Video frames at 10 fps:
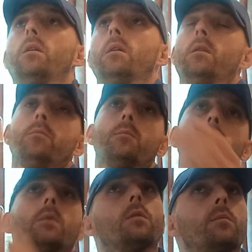
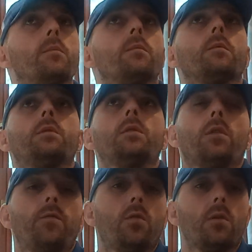And 3 or
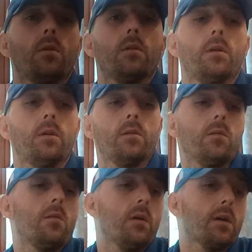4
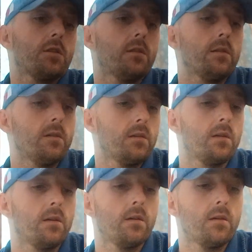actually
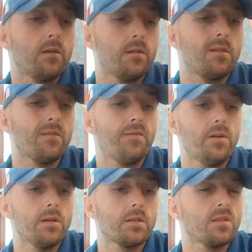
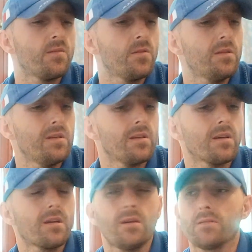first written
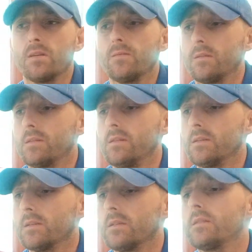account, I
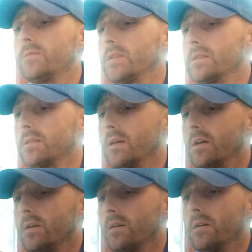think it was
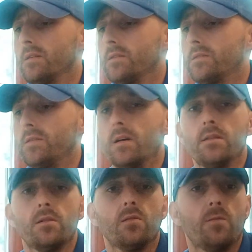
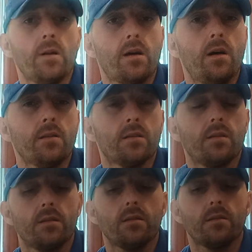300 or
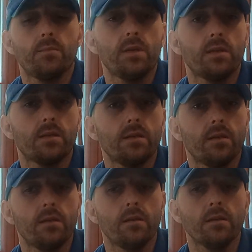100
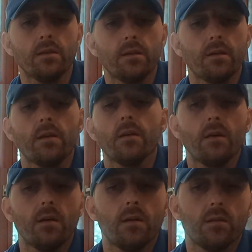BCE.
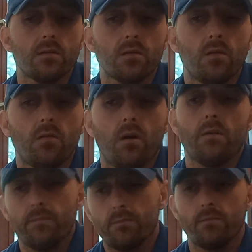So,
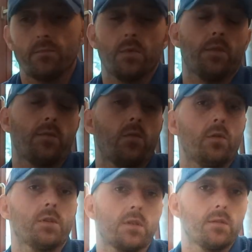but of
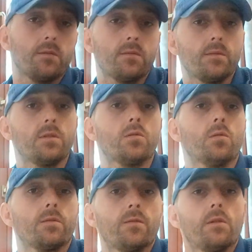course the
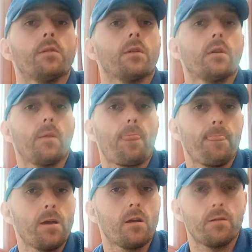druids were
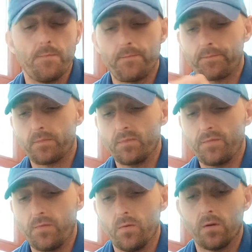there
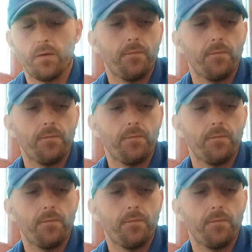before.